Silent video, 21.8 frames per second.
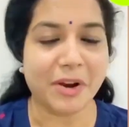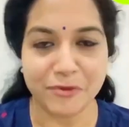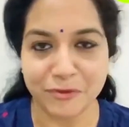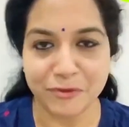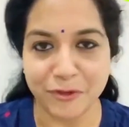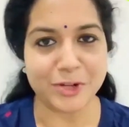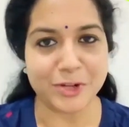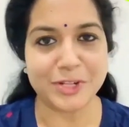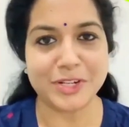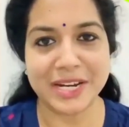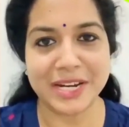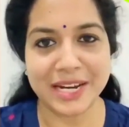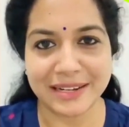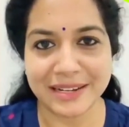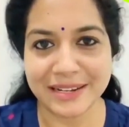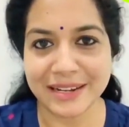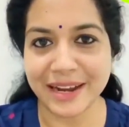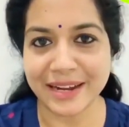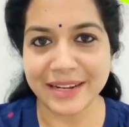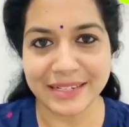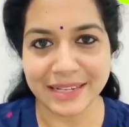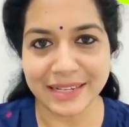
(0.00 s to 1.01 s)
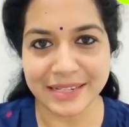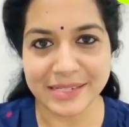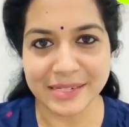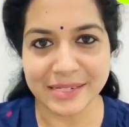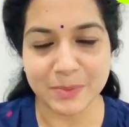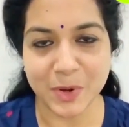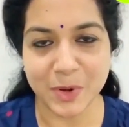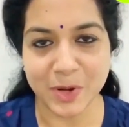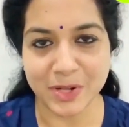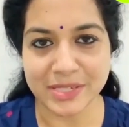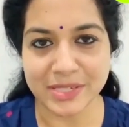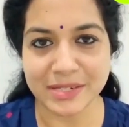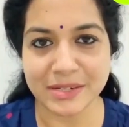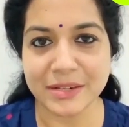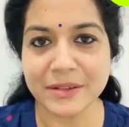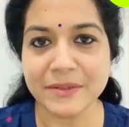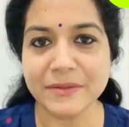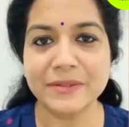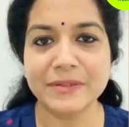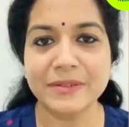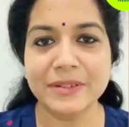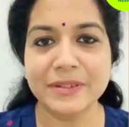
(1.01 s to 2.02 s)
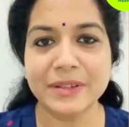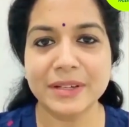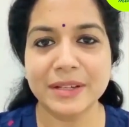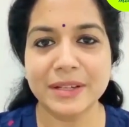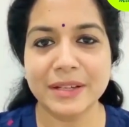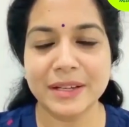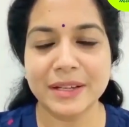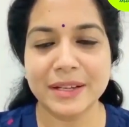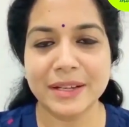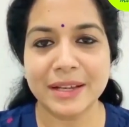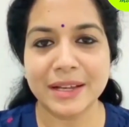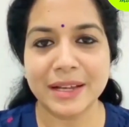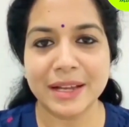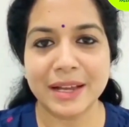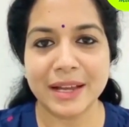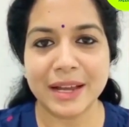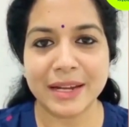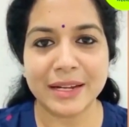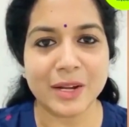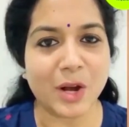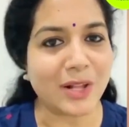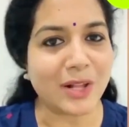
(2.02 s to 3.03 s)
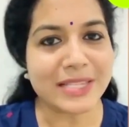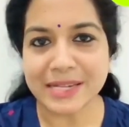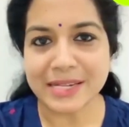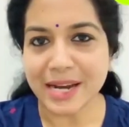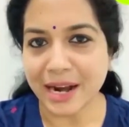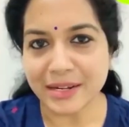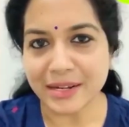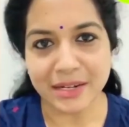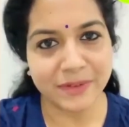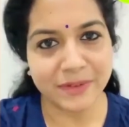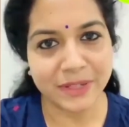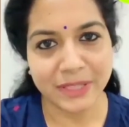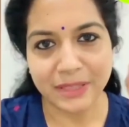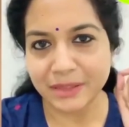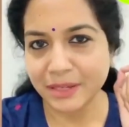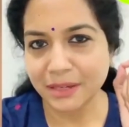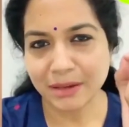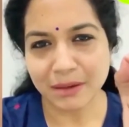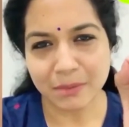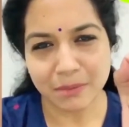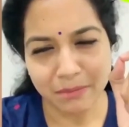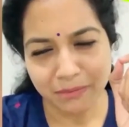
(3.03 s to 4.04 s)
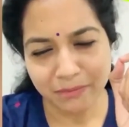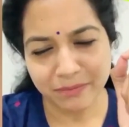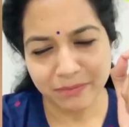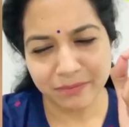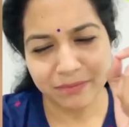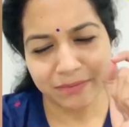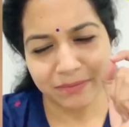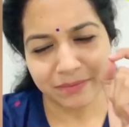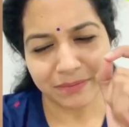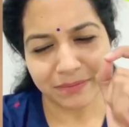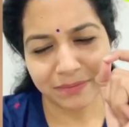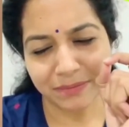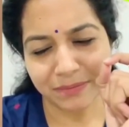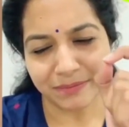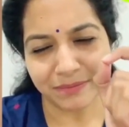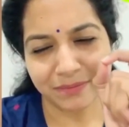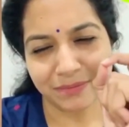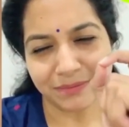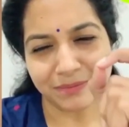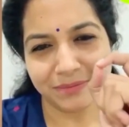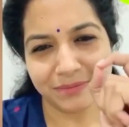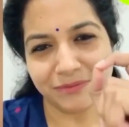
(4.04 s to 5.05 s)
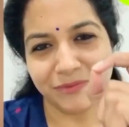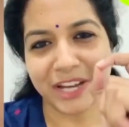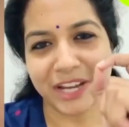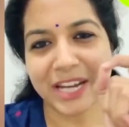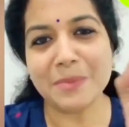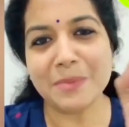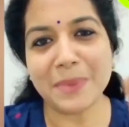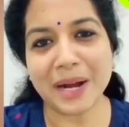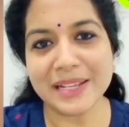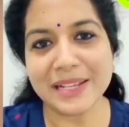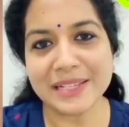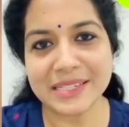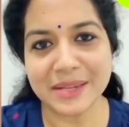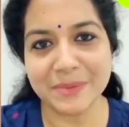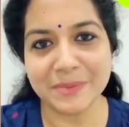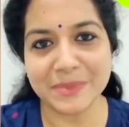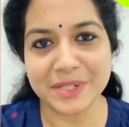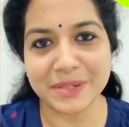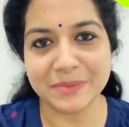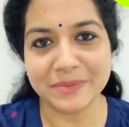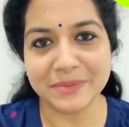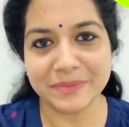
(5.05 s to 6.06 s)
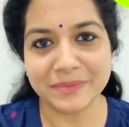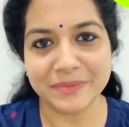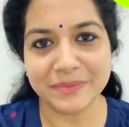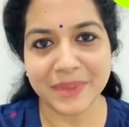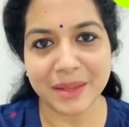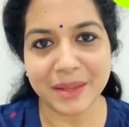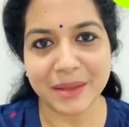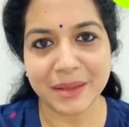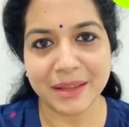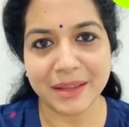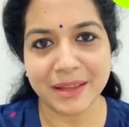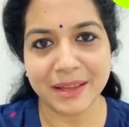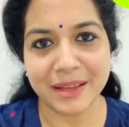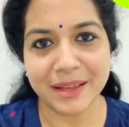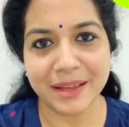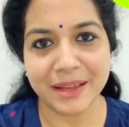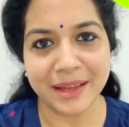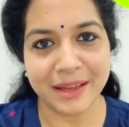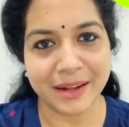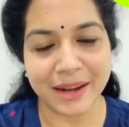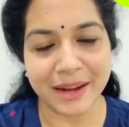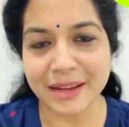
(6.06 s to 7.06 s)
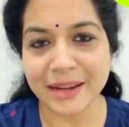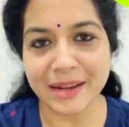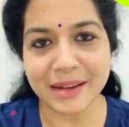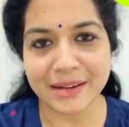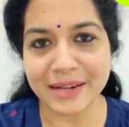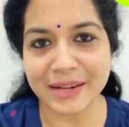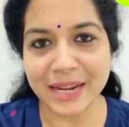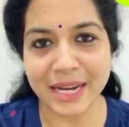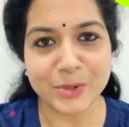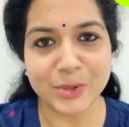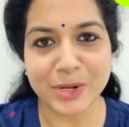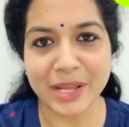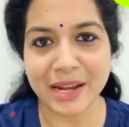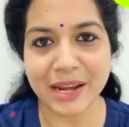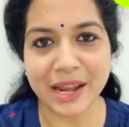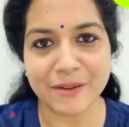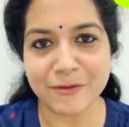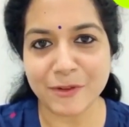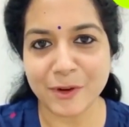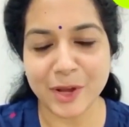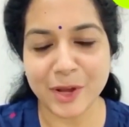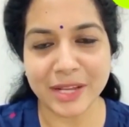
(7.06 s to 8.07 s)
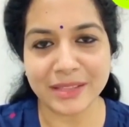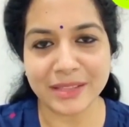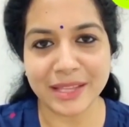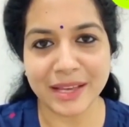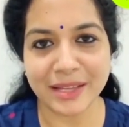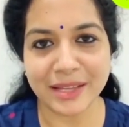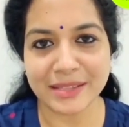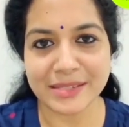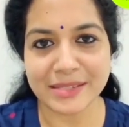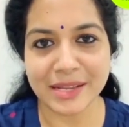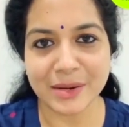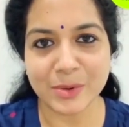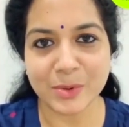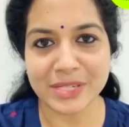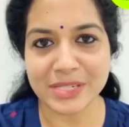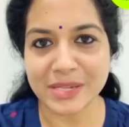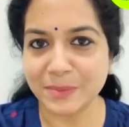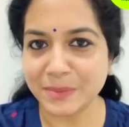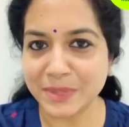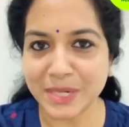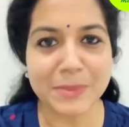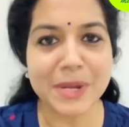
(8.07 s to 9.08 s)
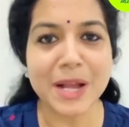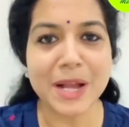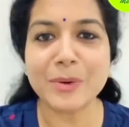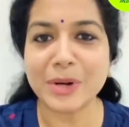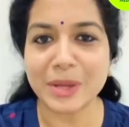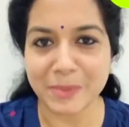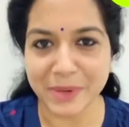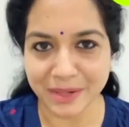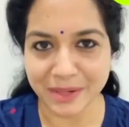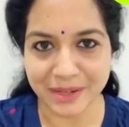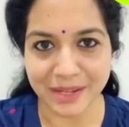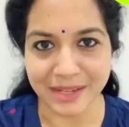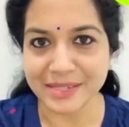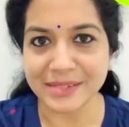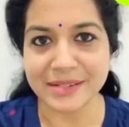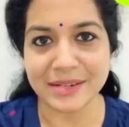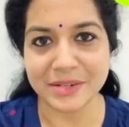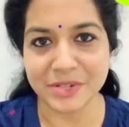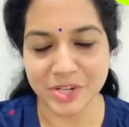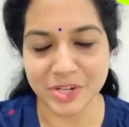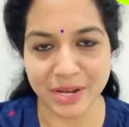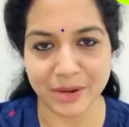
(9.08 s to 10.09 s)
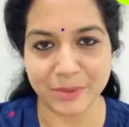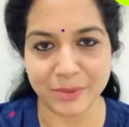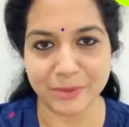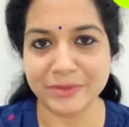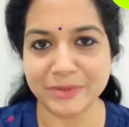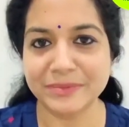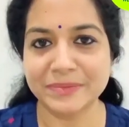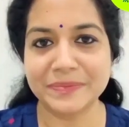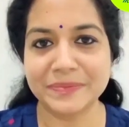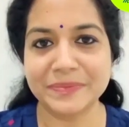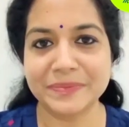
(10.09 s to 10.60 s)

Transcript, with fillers: Unfortunately, I tested positive. It all started with very mild symptom. Regular day-to-day life lo aithe adi asalu oka symptom ga kuda manam consider cheyamu.